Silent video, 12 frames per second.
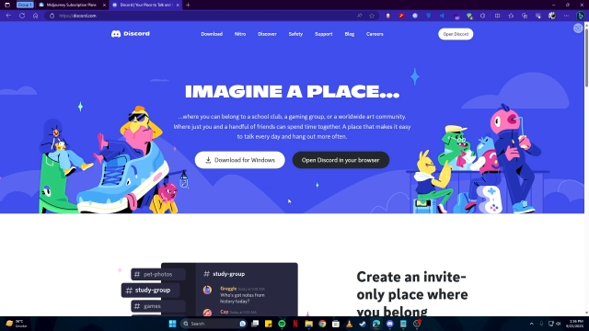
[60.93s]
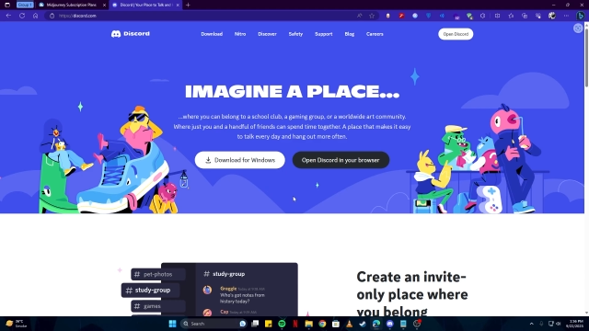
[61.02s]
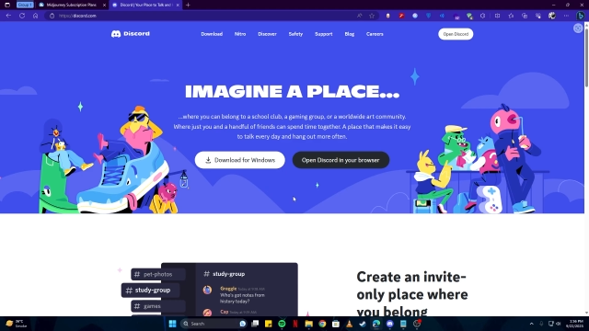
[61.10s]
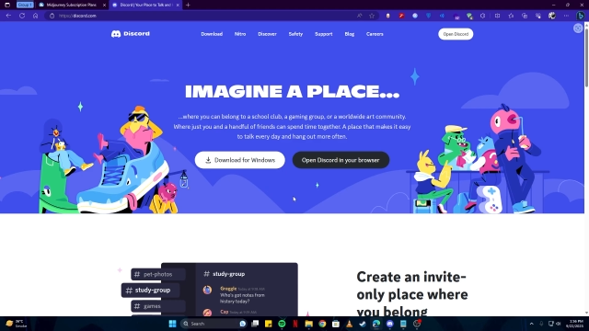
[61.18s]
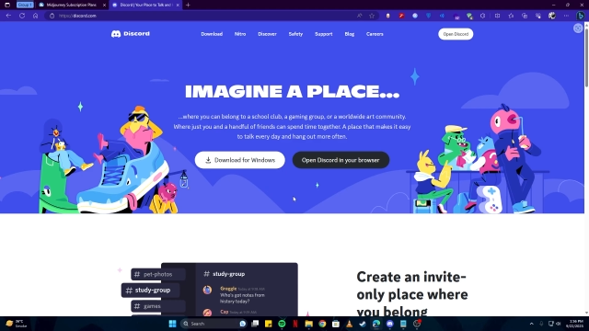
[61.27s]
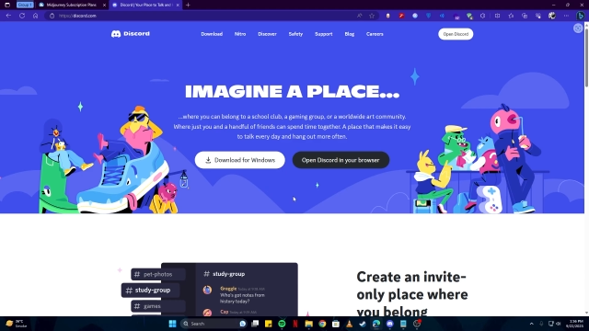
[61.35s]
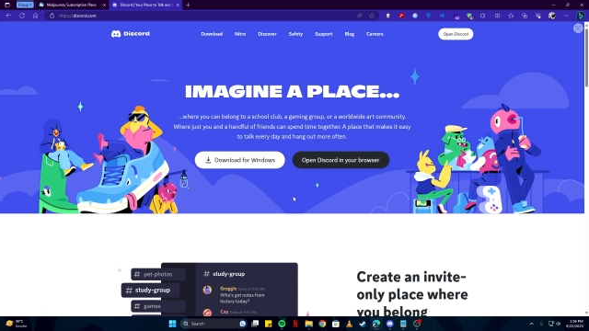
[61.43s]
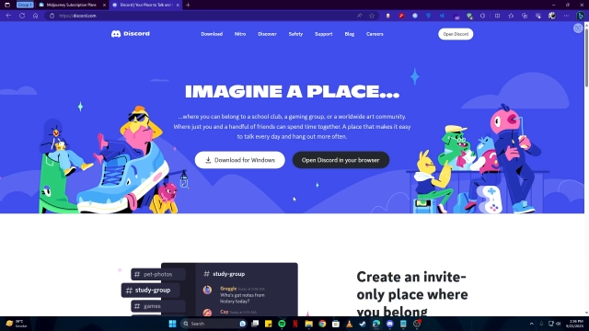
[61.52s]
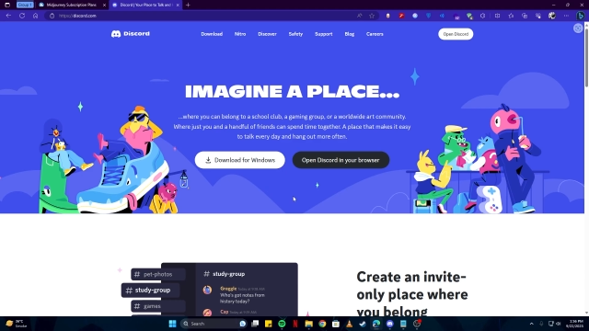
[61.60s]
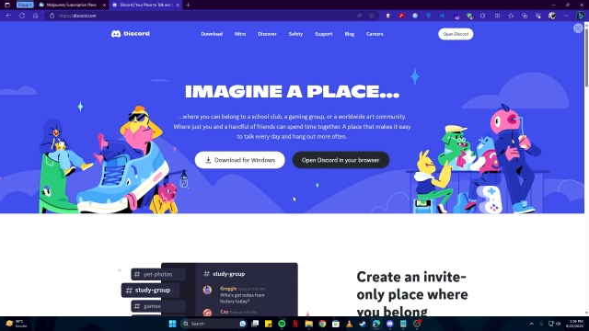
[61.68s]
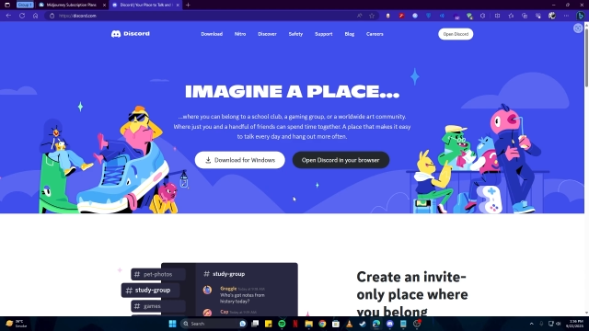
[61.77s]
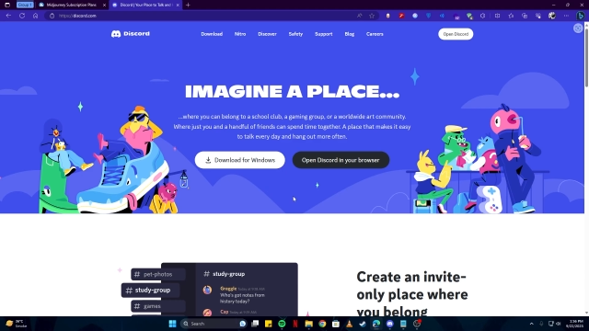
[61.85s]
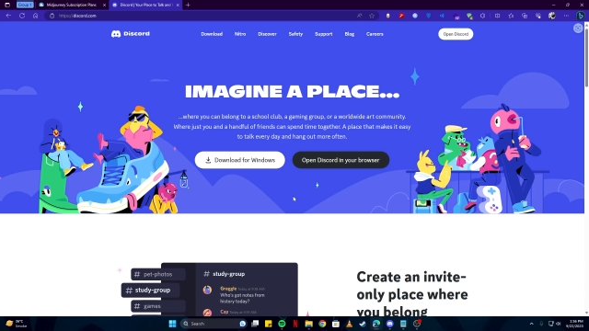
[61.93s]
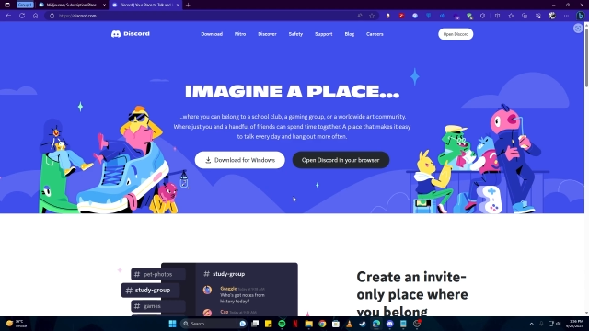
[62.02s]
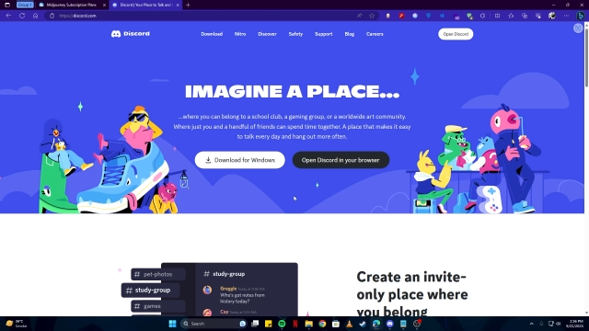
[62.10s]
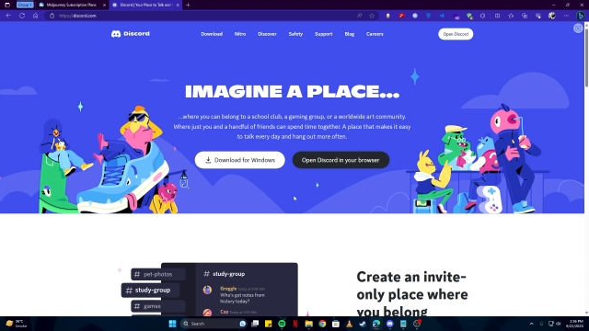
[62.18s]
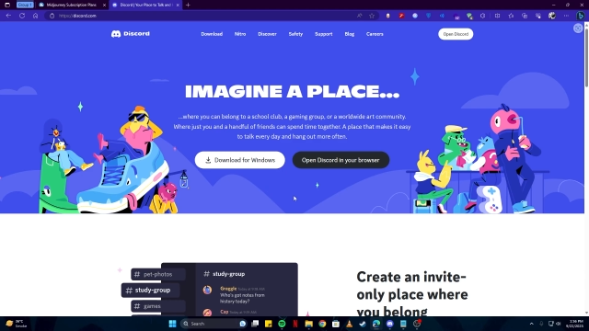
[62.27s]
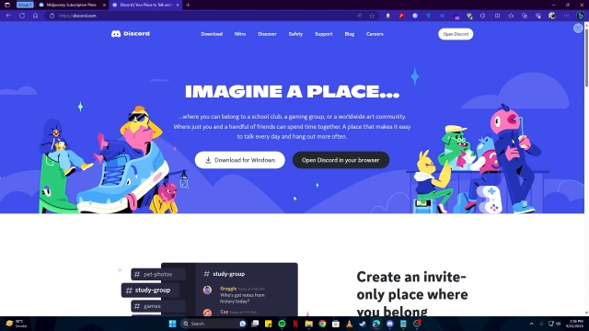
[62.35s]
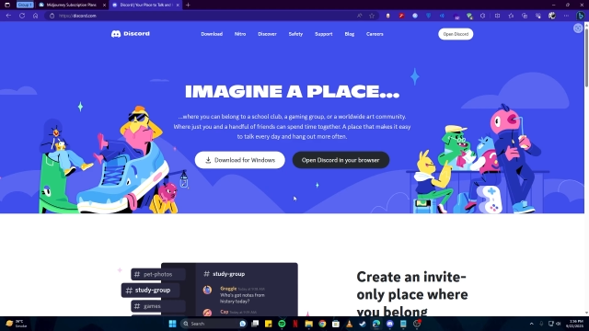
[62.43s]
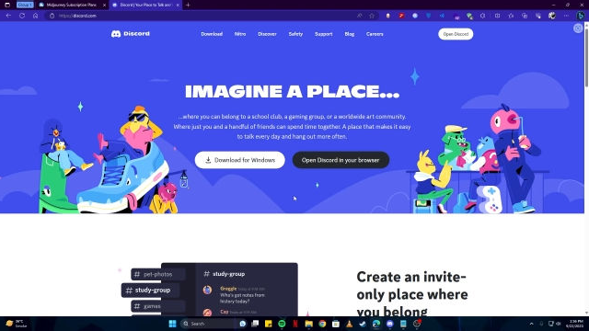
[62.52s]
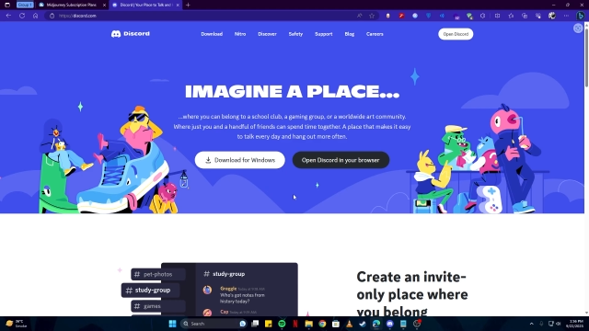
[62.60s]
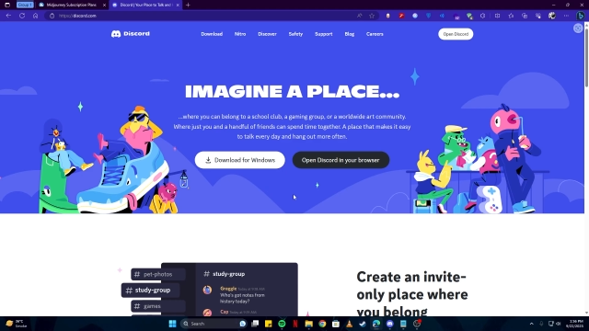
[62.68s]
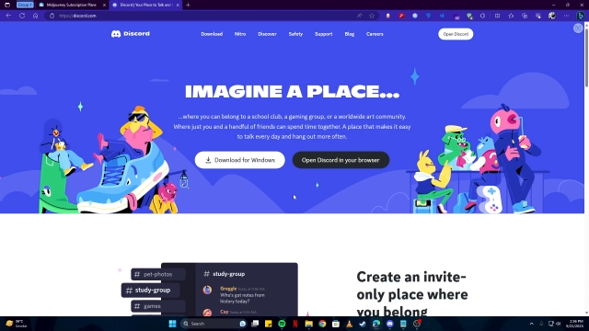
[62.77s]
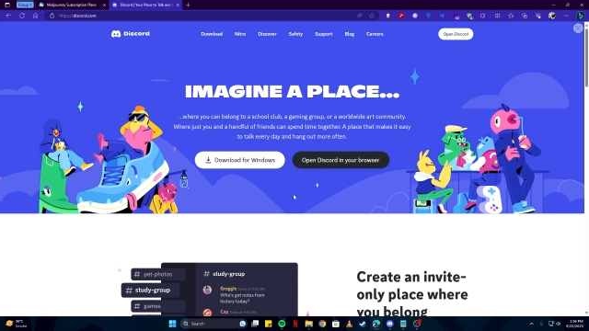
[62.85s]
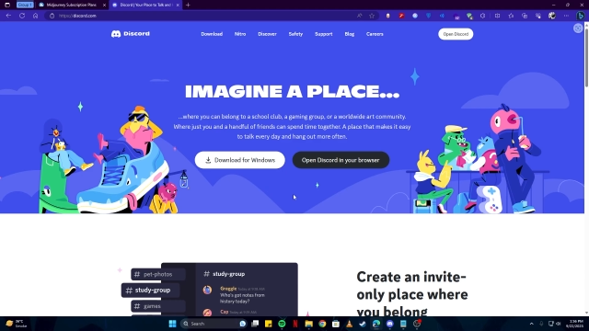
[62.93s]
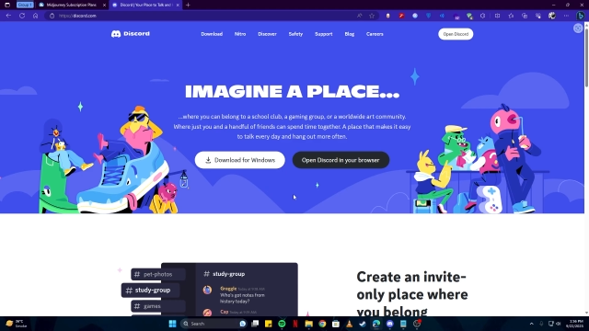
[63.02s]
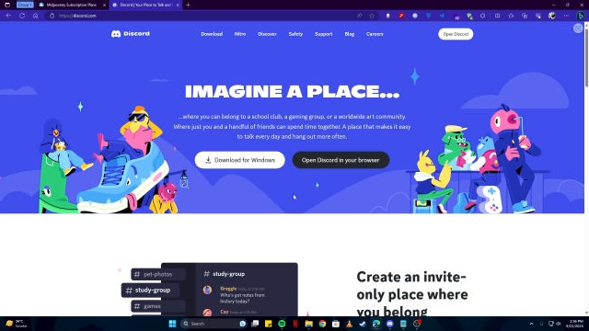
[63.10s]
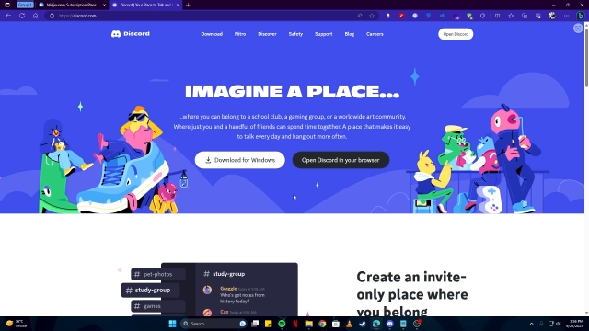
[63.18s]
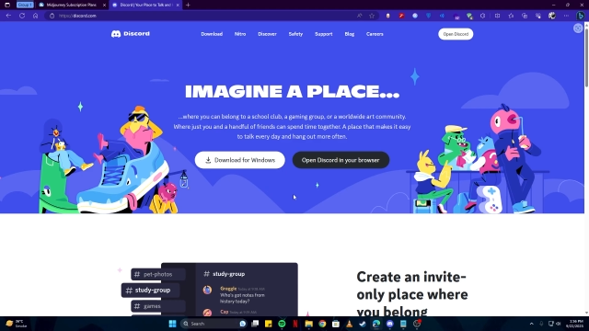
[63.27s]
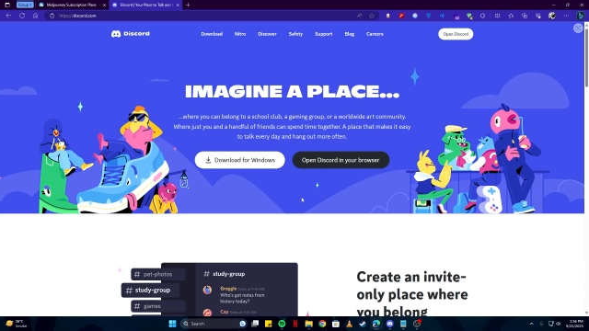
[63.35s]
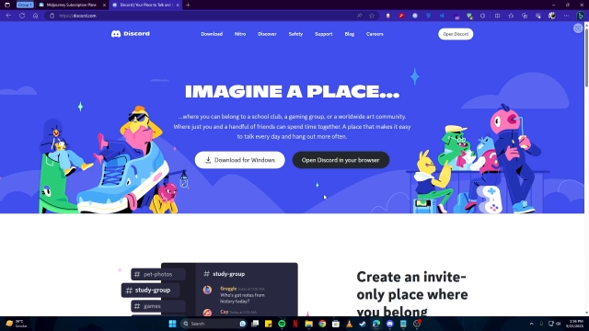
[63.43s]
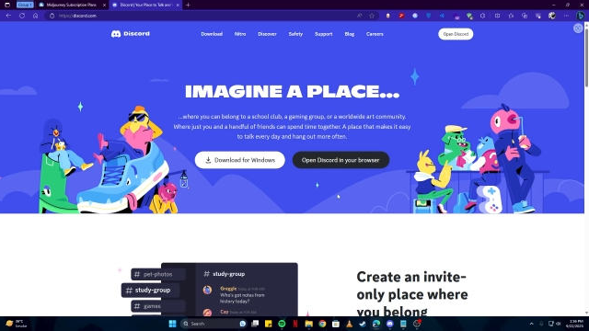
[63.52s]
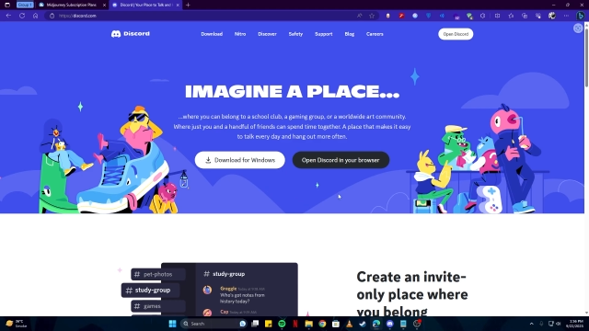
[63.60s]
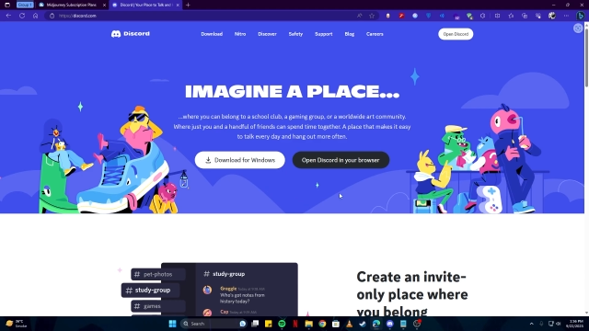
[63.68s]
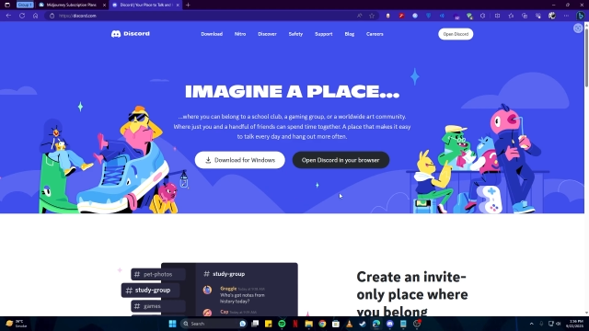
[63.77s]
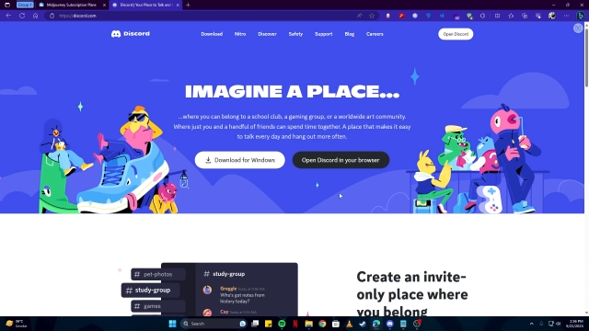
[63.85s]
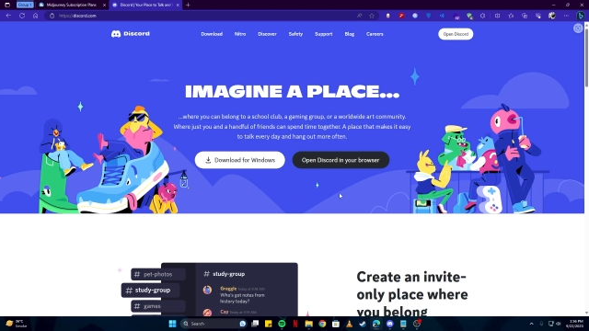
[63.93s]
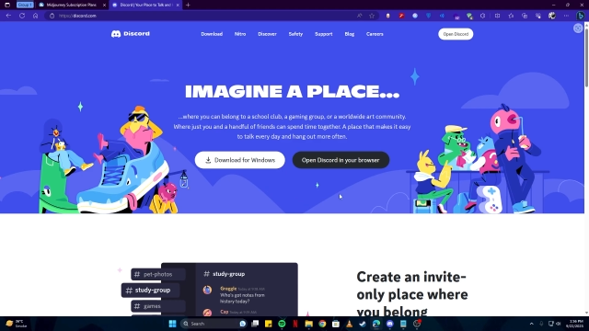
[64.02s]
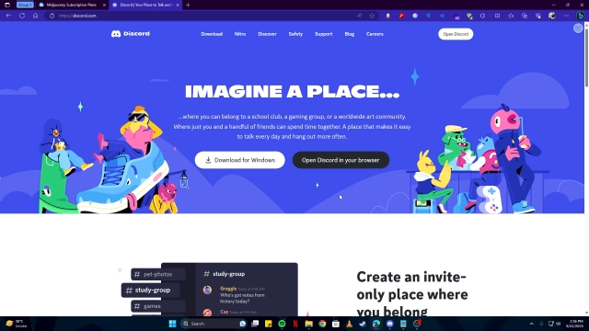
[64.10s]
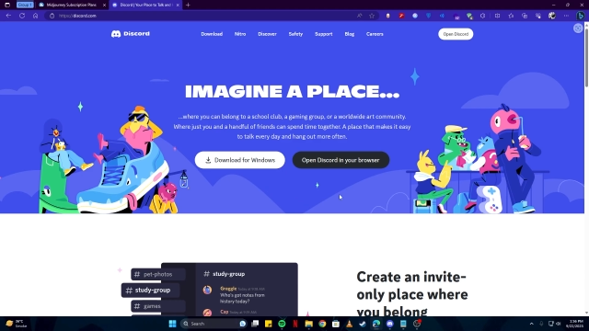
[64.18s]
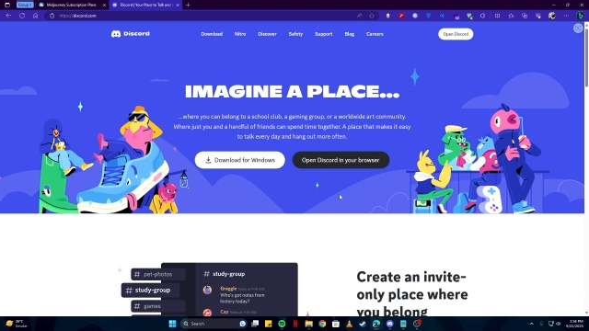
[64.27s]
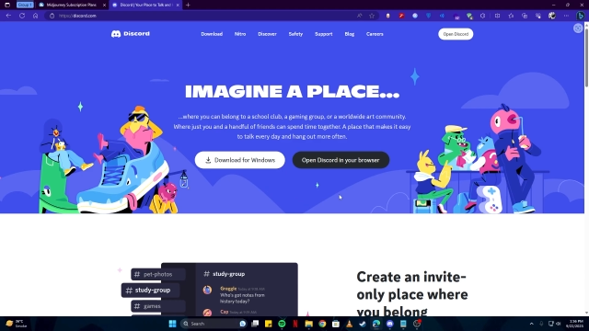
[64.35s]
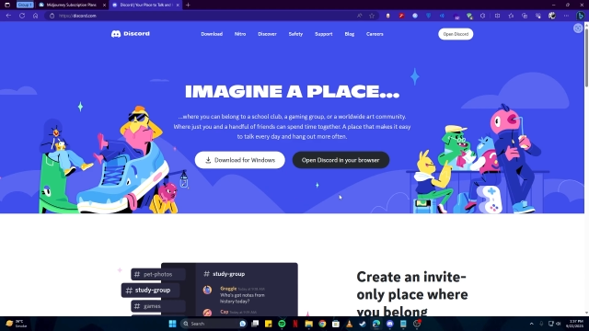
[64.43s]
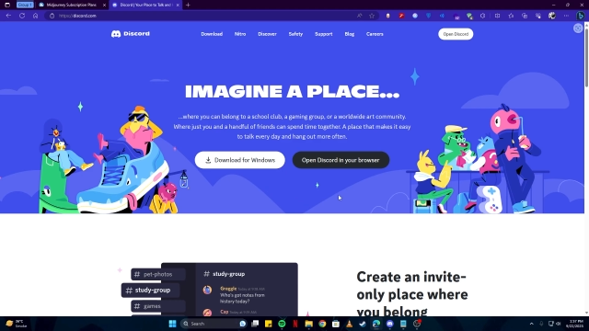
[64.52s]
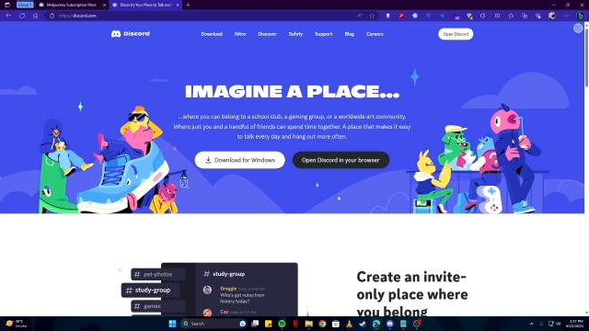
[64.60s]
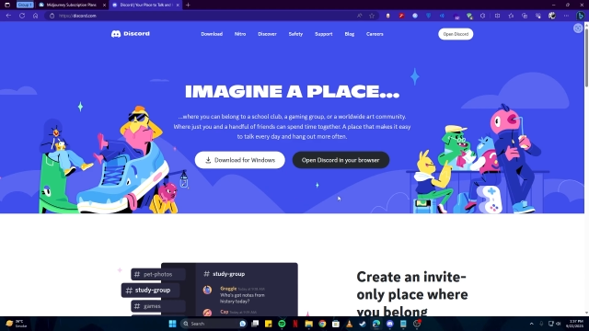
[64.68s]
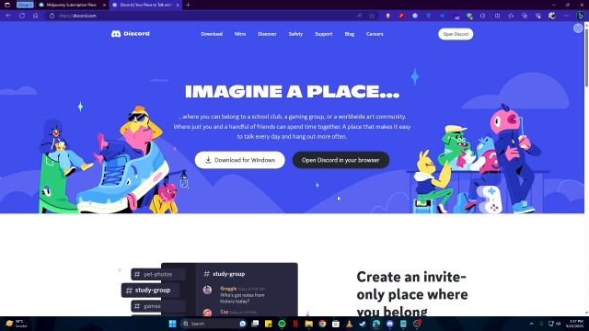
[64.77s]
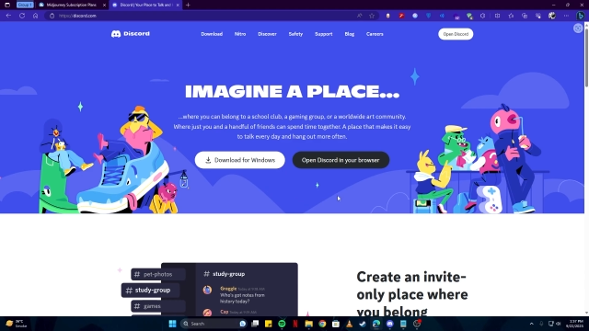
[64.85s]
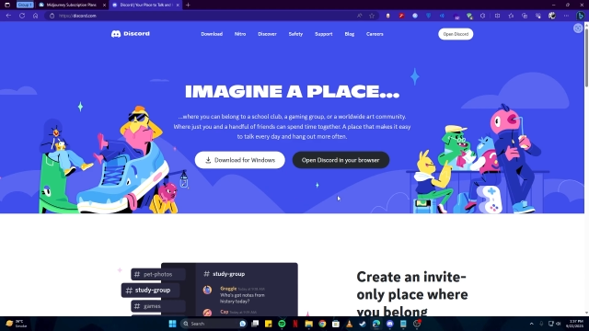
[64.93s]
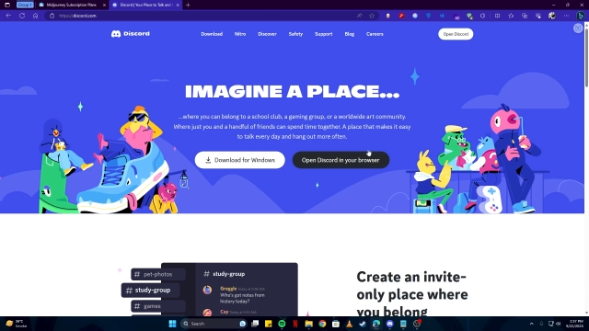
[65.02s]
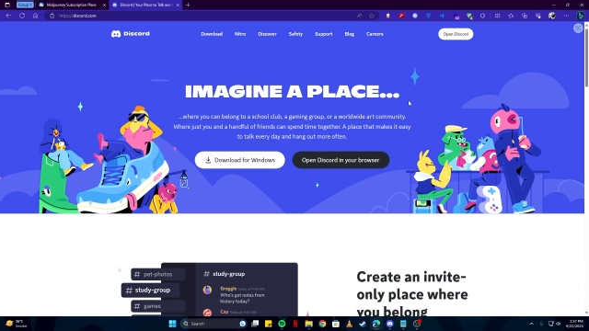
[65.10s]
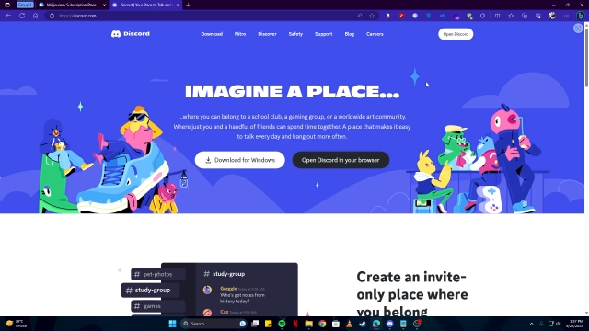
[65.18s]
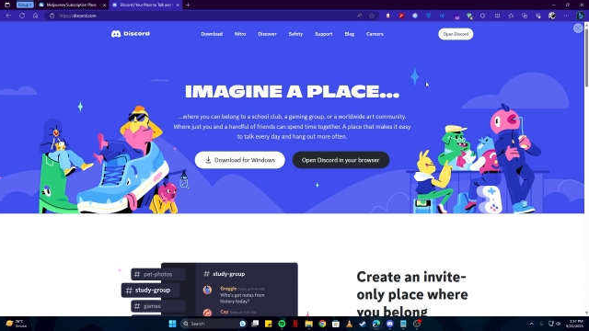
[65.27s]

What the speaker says: No face is visible, so there are no lips to read.